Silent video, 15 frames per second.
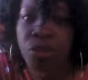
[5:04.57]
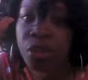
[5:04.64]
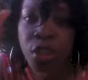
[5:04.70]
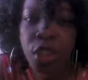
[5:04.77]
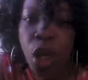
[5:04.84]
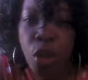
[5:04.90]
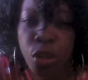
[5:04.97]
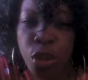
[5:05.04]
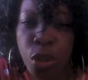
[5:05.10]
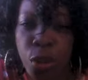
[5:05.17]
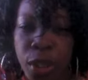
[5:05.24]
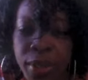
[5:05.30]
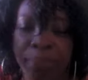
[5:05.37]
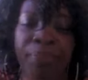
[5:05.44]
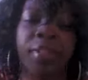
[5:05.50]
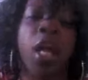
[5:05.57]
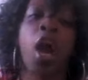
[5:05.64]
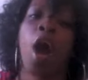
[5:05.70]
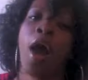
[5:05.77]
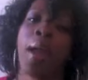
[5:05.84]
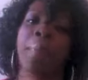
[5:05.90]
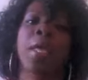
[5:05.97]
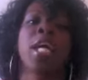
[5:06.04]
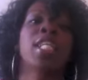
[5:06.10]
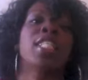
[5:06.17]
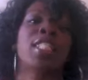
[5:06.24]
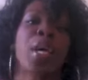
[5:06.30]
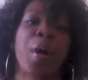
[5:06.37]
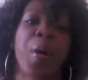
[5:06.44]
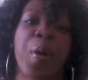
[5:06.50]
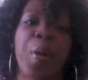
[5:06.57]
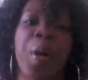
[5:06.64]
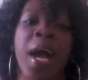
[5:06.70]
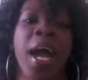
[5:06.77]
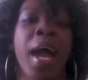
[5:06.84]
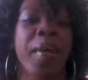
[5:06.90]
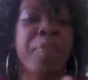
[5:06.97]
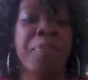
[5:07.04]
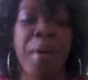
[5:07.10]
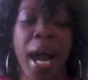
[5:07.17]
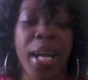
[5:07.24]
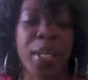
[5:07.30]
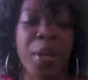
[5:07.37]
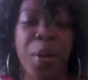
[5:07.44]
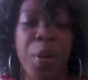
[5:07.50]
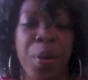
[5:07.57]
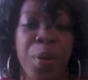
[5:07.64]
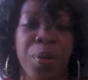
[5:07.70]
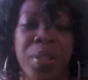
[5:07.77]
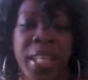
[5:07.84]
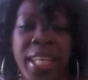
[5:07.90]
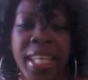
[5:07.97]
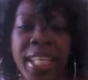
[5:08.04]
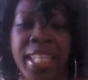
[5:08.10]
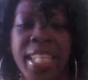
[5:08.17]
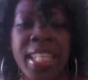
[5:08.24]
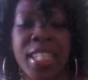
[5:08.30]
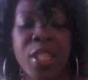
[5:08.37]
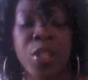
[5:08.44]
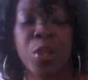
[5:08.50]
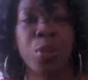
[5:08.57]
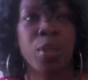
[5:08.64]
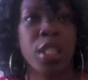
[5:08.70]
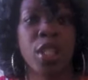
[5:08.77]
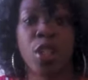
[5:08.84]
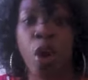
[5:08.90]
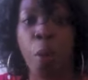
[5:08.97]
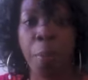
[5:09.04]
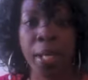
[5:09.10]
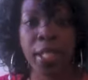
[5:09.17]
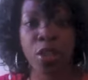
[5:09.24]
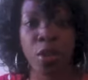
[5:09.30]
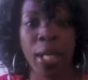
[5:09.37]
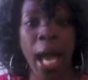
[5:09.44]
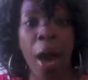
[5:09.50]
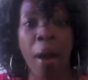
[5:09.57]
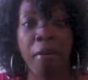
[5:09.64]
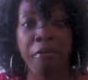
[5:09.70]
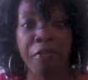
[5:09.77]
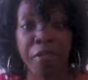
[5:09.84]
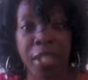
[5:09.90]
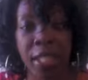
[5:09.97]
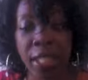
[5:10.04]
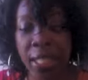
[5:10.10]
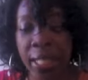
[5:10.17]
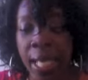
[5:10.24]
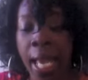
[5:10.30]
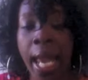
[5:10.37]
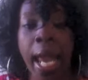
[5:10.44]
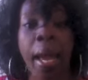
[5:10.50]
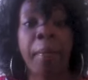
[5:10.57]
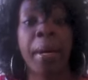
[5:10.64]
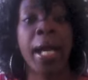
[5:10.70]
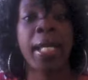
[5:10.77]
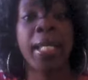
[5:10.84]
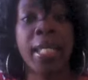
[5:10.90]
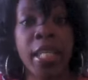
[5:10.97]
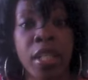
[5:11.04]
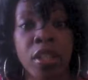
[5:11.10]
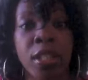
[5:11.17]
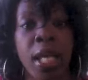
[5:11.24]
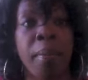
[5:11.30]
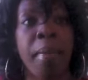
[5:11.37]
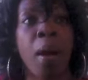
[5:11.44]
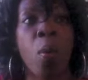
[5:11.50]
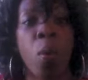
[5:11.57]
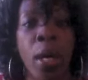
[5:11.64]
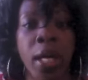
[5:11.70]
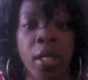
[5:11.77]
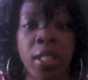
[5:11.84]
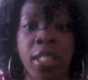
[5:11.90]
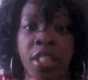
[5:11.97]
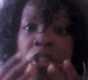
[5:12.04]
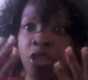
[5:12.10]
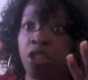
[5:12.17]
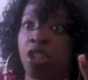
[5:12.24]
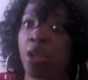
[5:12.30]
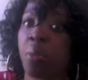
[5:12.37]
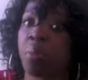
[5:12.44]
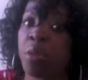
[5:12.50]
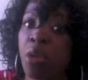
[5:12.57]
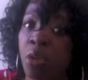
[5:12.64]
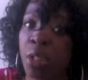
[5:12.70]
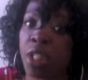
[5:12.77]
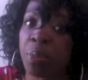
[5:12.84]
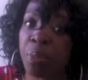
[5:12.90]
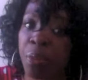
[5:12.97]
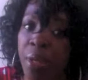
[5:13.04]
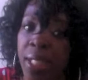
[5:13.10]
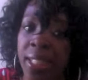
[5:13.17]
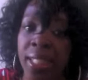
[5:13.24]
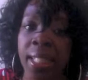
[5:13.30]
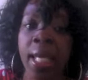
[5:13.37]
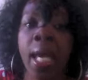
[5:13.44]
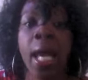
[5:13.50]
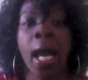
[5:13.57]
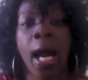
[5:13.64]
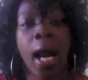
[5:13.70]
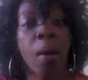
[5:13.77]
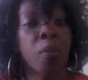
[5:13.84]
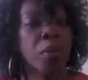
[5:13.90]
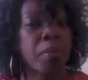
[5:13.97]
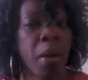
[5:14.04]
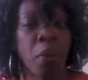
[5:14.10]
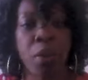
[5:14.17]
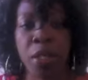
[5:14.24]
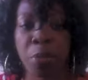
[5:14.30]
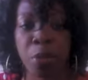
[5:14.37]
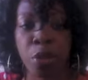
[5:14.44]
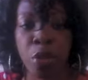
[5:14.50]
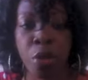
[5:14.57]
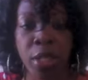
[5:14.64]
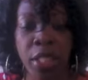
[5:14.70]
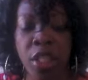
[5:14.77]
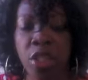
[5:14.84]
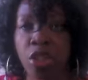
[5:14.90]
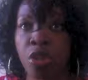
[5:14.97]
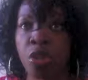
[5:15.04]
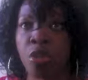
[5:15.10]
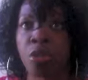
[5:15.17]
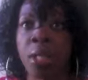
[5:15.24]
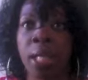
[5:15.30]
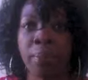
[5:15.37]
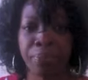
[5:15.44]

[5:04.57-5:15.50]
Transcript: Don't do it. All right, so my goal then is to just go based on how I'm feeling. Am I healed? Am I well? Is there still mucus present with my respiratory issues?